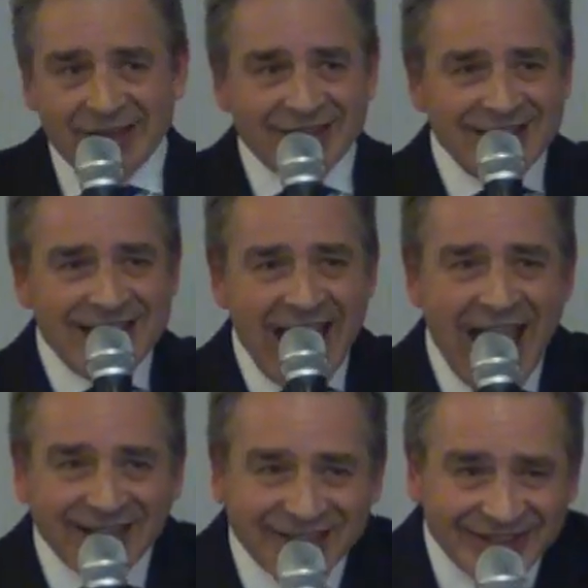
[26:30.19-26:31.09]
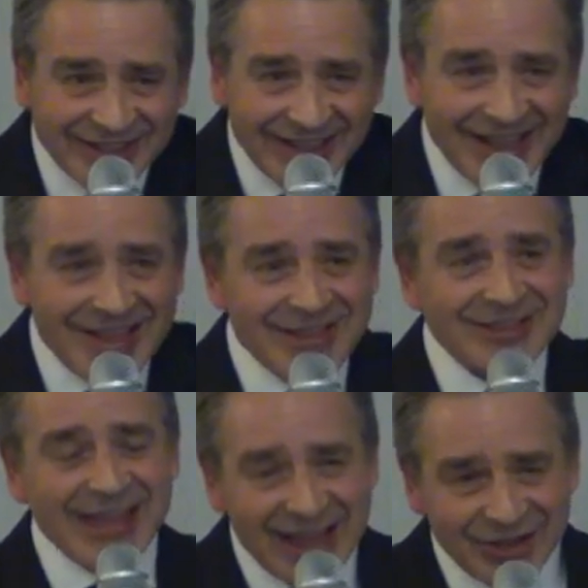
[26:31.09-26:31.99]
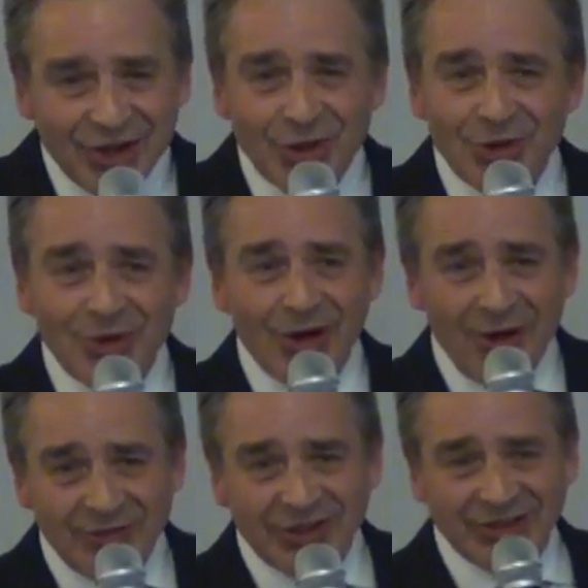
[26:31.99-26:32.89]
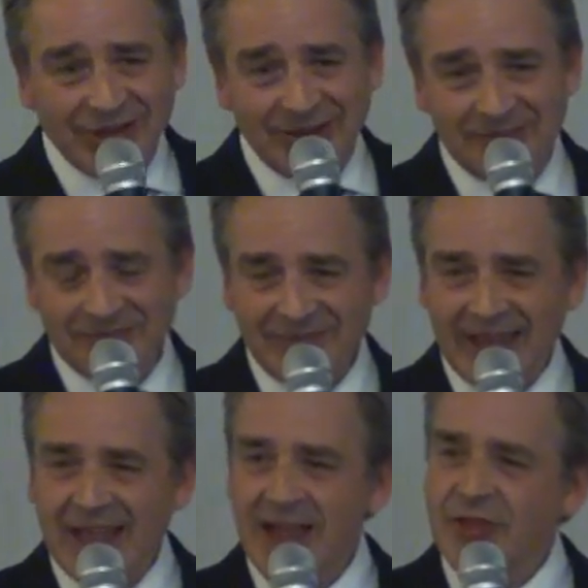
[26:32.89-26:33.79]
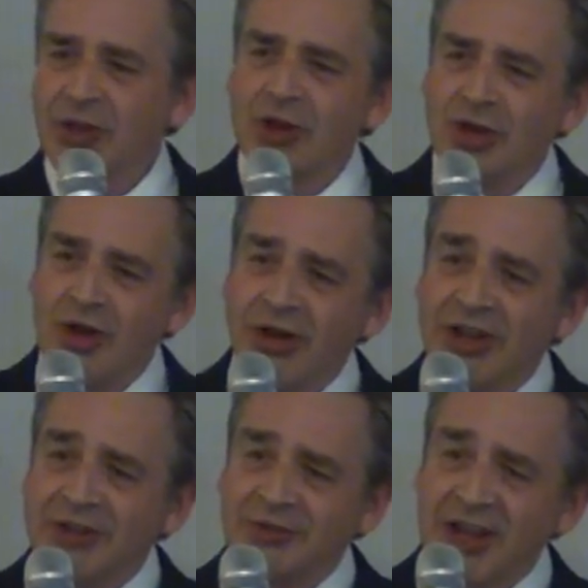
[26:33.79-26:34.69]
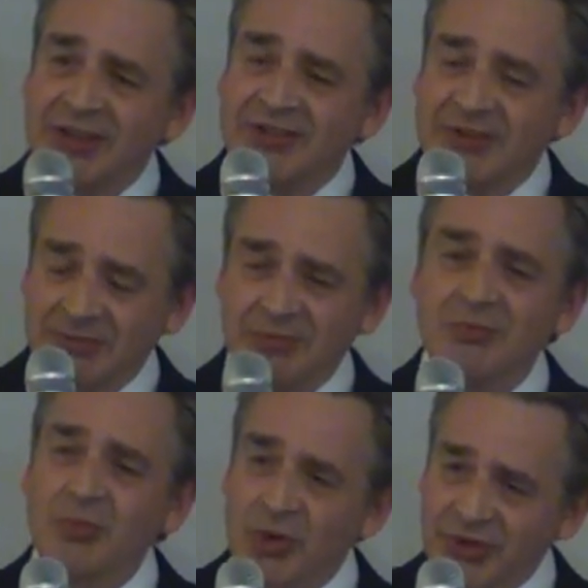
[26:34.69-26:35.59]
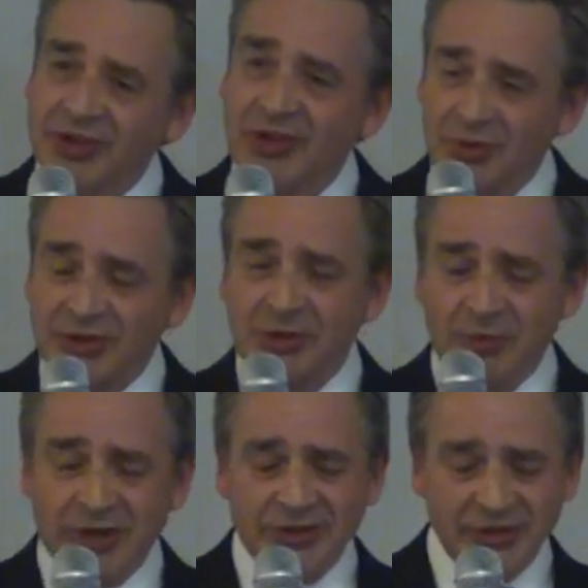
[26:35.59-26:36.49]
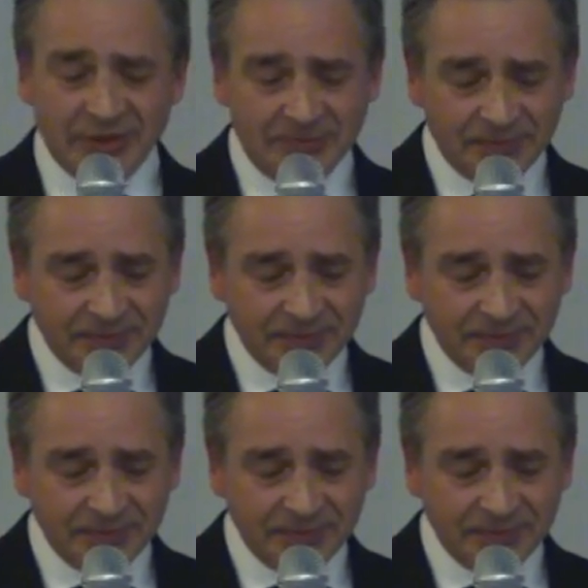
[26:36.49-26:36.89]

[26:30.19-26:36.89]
Yes! Thank you, officer. The look on his face was a picture.